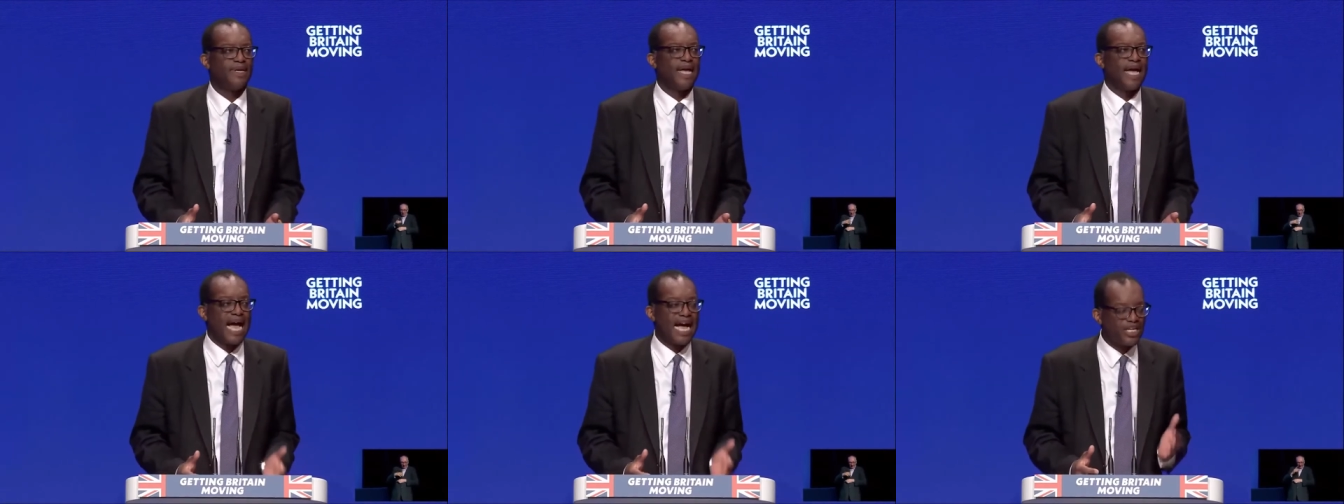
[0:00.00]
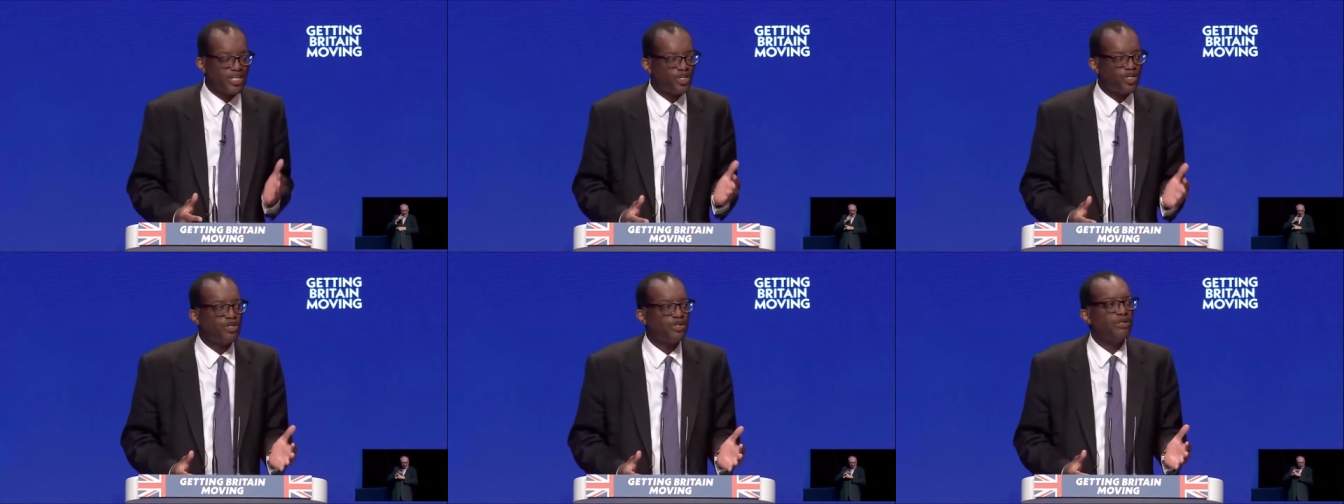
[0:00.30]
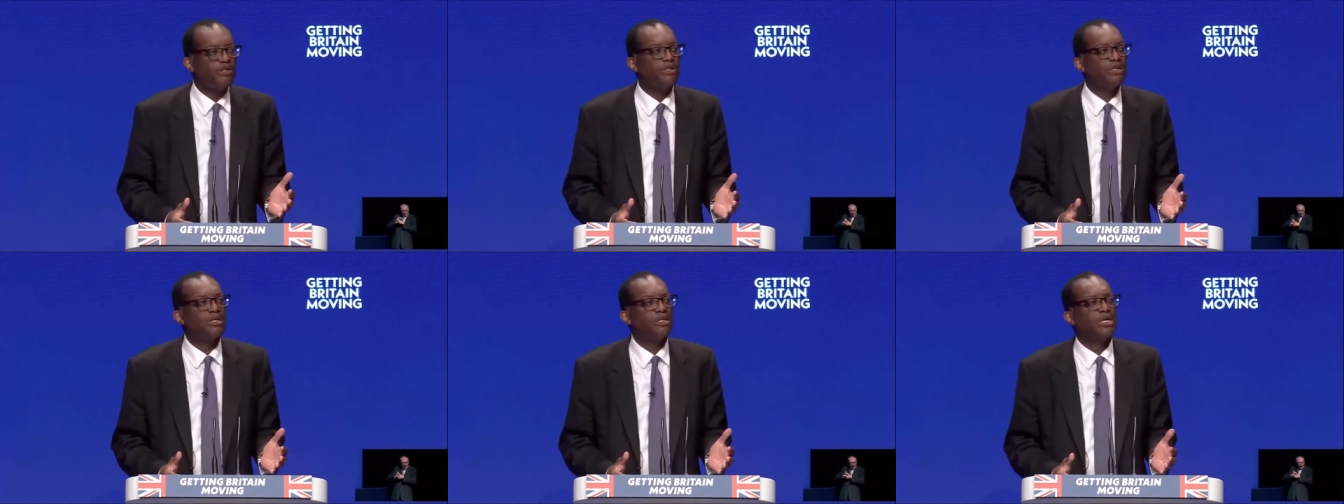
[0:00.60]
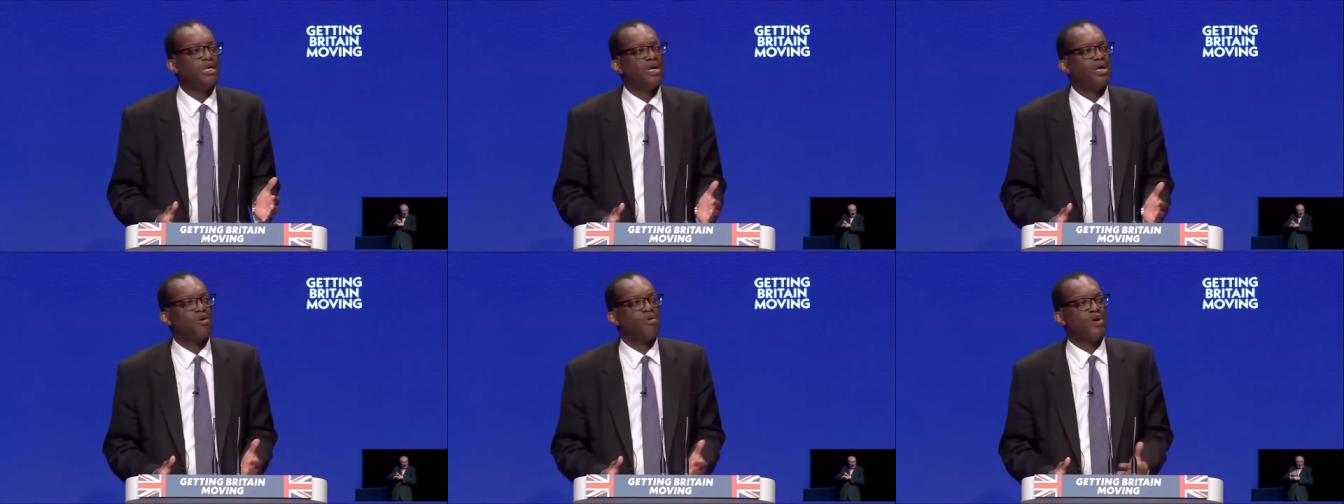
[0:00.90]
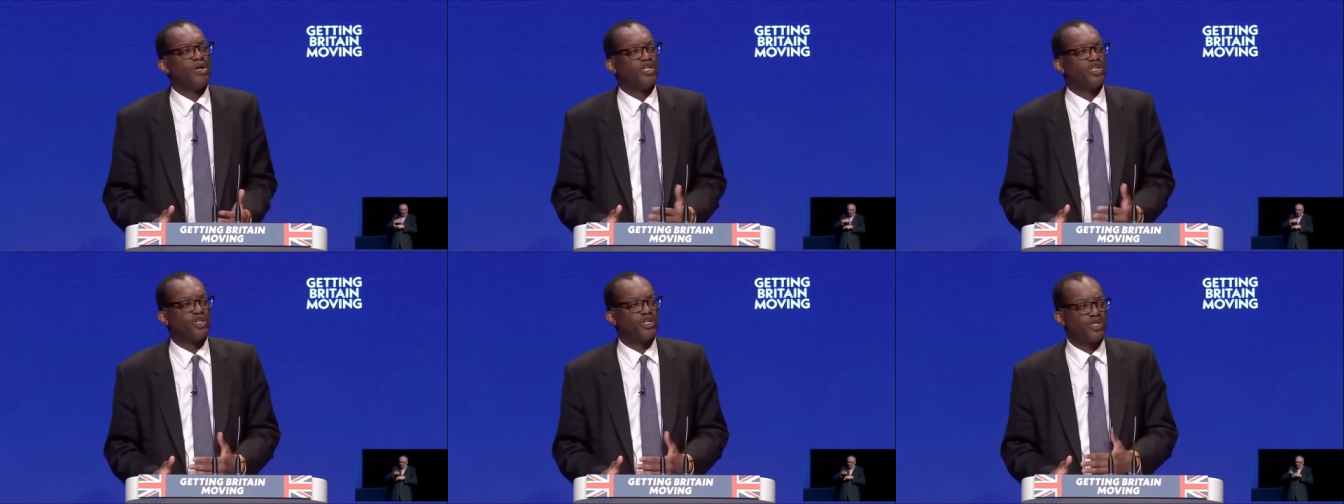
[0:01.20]
Action
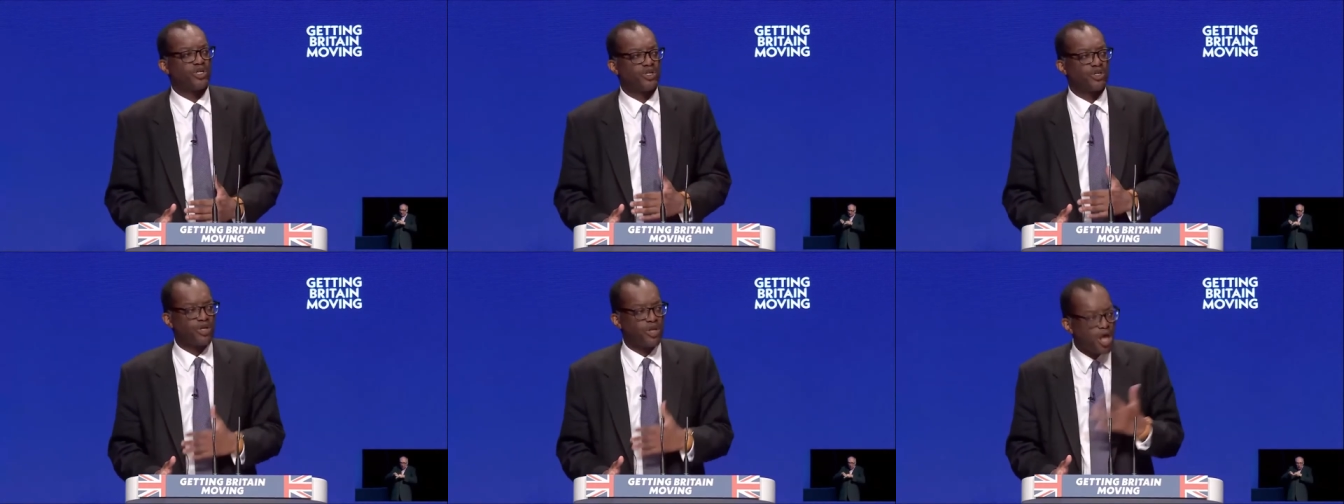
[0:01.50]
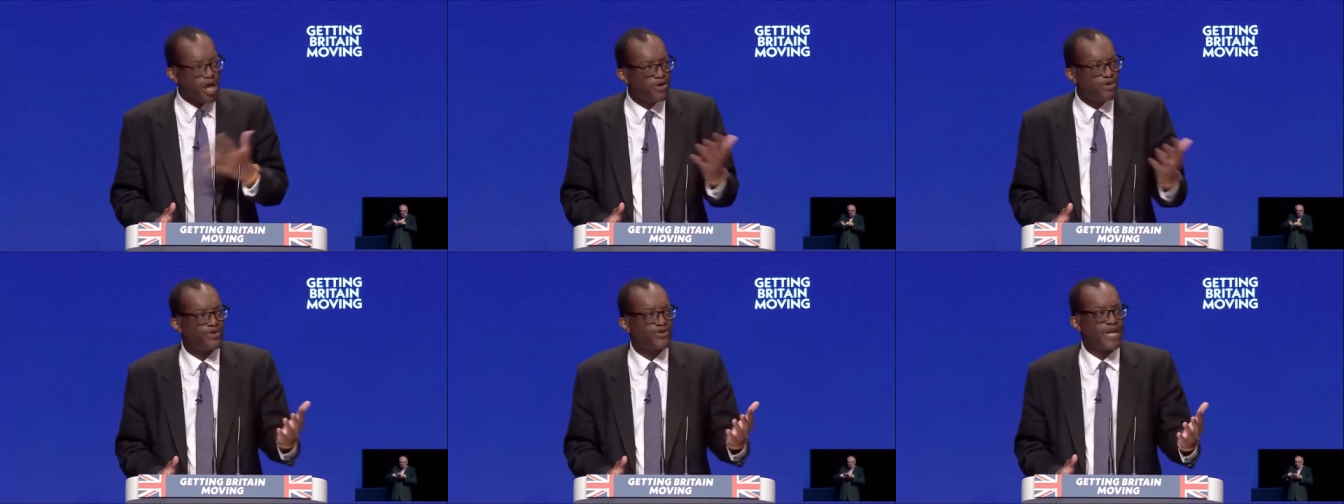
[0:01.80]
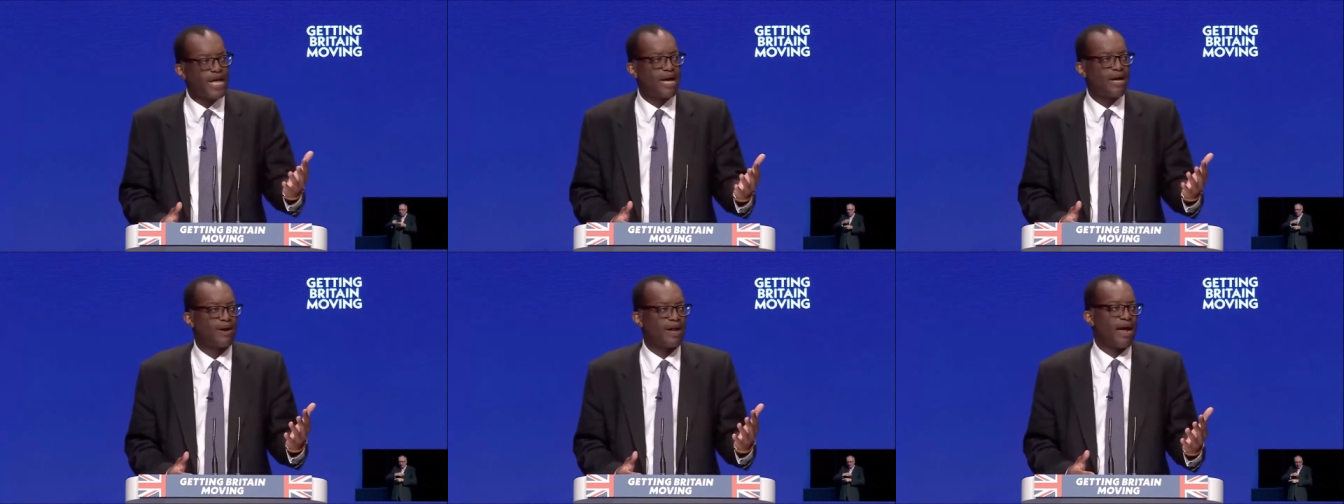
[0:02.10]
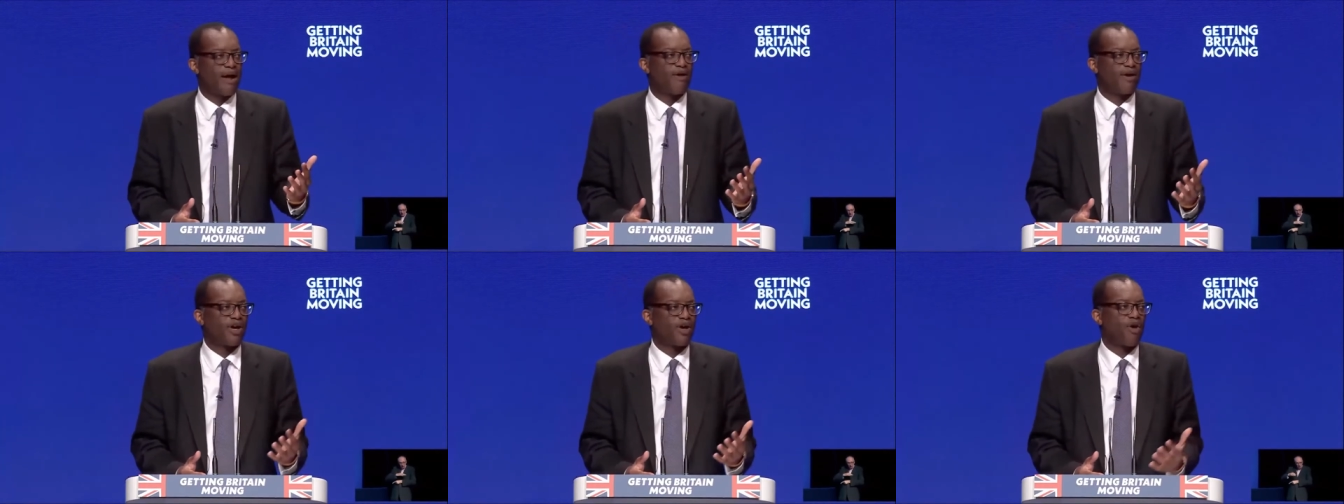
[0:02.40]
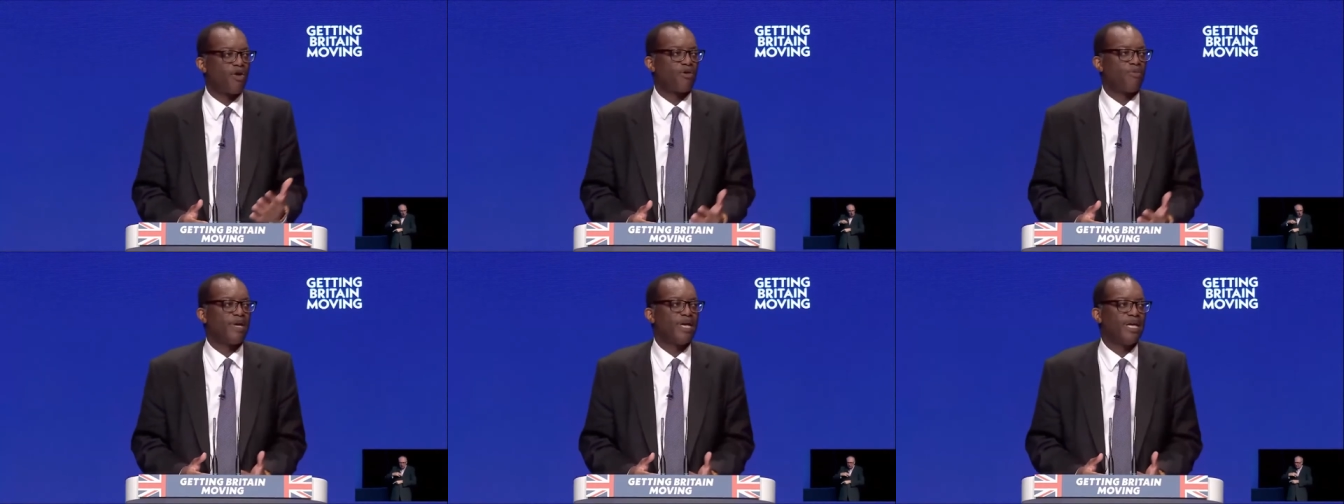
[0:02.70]
which slows down our
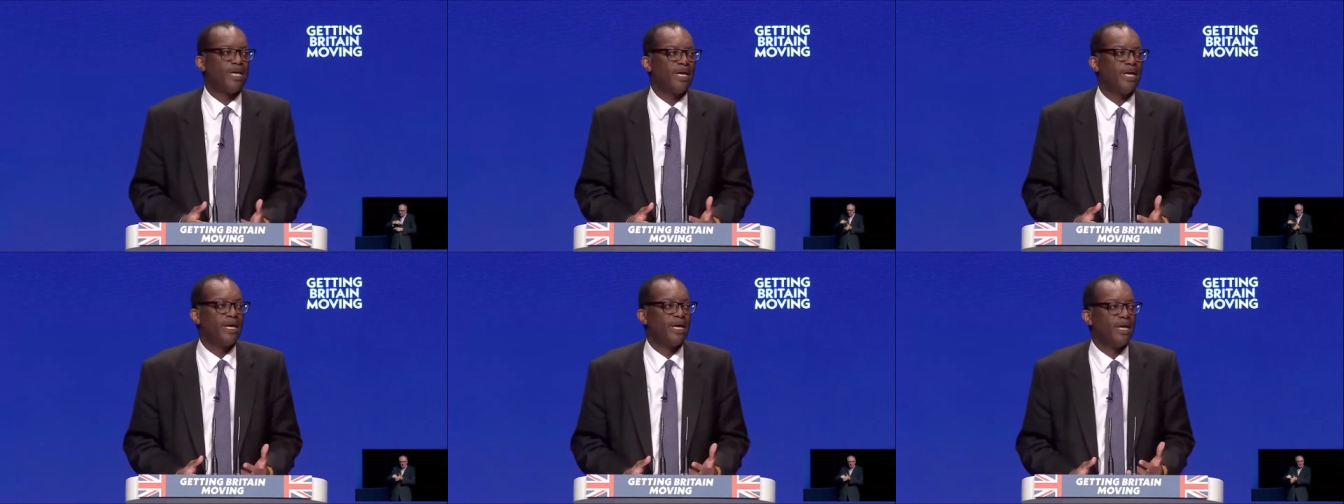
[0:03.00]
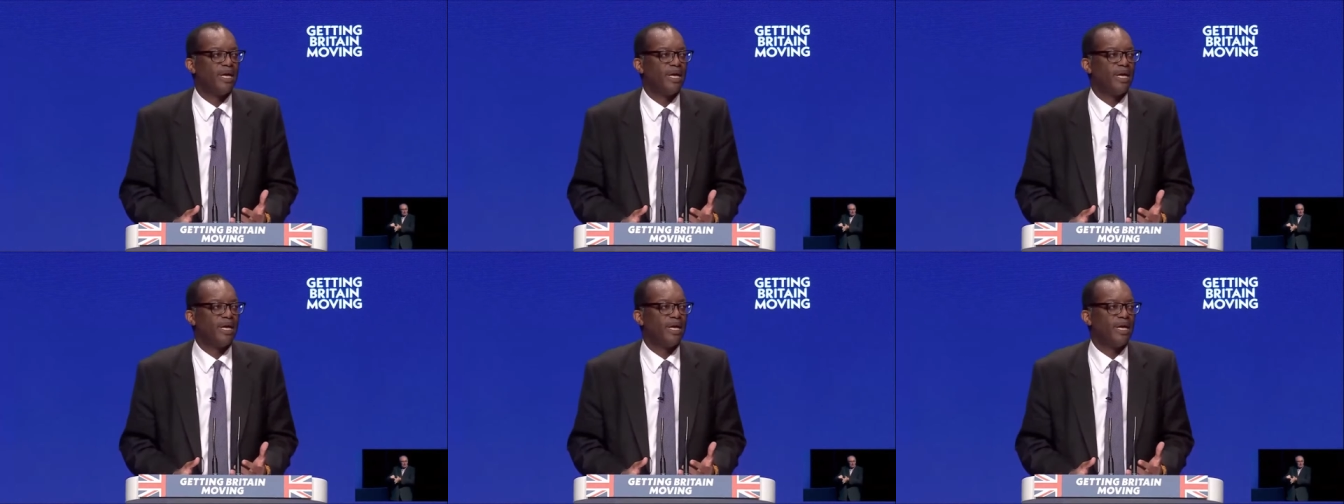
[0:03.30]
economy